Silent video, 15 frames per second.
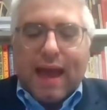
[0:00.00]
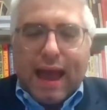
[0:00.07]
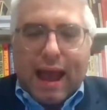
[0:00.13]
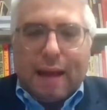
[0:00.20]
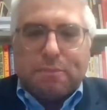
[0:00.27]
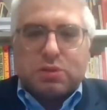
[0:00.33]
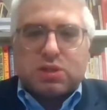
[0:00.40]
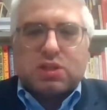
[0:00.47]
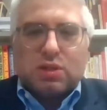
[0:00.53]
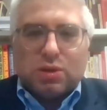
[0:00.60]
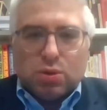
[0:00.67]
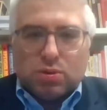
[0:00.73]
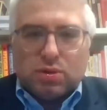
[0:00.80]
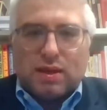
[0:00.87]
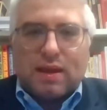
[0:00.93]

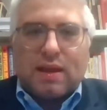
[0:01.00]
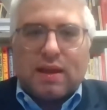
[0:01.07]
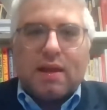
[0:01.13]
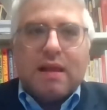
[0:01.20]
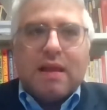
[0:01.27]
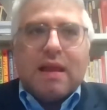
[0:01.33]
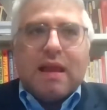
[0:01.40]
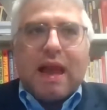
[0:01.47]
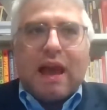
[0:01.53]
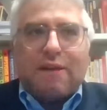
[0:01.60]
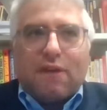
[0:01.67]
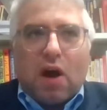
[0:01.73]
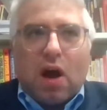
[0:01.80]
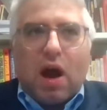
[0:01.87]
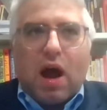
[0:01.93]
Absolutely
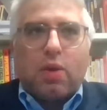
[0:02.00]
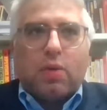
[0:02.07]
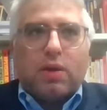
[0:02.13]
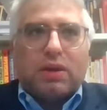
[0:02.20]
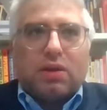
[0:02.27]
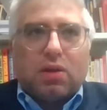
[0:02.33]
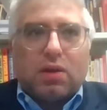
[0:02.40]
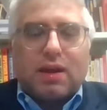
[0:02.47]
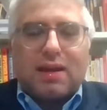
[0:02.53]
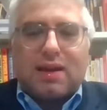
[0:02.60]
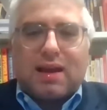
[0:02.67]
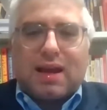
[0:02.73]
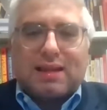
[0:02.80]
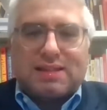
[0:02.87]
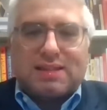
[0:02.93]
have I, when learning
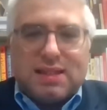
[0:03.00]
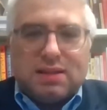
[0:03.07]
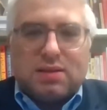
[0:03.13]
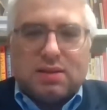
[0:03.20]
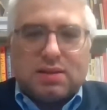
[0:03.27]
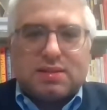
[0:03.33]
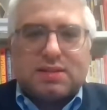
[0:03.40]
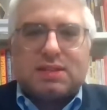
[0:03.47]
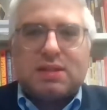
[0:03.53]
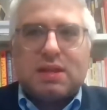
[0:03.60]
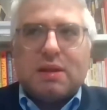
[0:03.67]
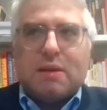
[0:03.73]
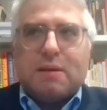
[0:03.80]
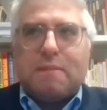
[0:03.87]
Hasidus,